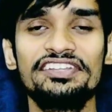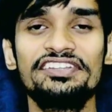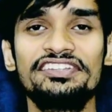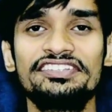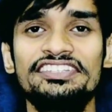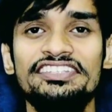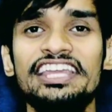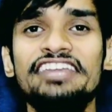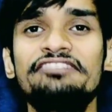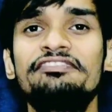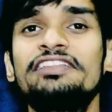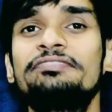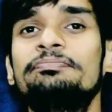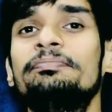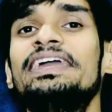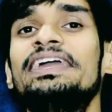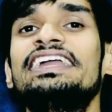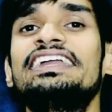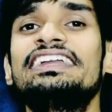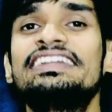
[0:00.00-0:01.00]
Stick with
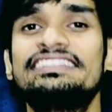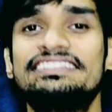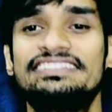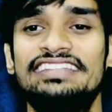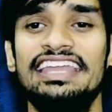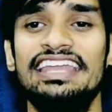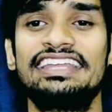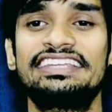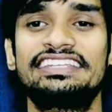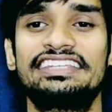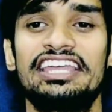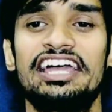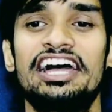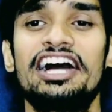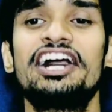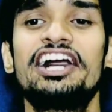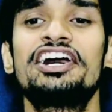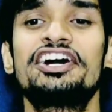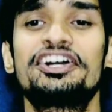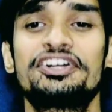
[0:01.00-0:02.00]
me, take
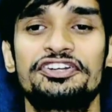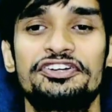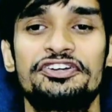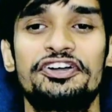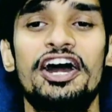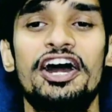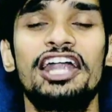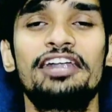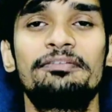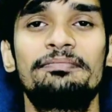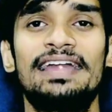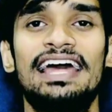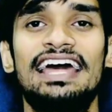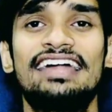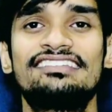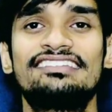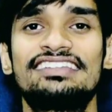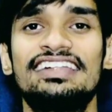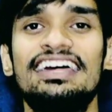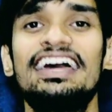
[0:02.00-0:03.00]
care, God
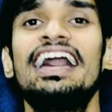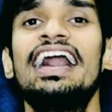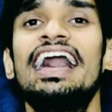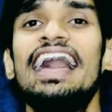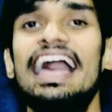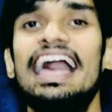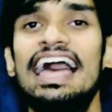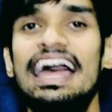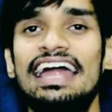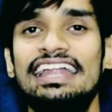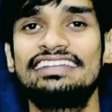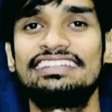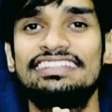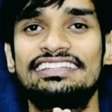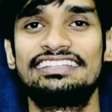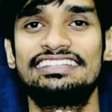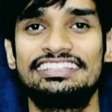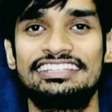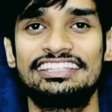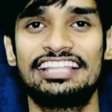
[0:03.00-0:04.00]
bless, and
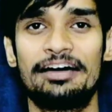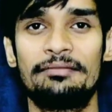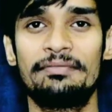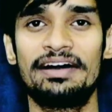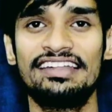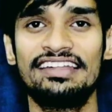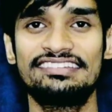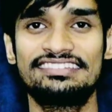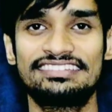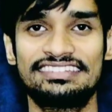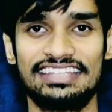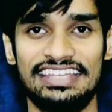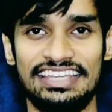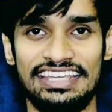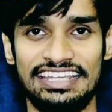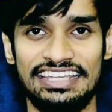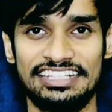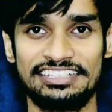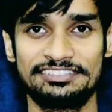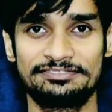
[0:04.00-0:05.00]

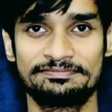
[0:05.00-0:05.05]
namaste.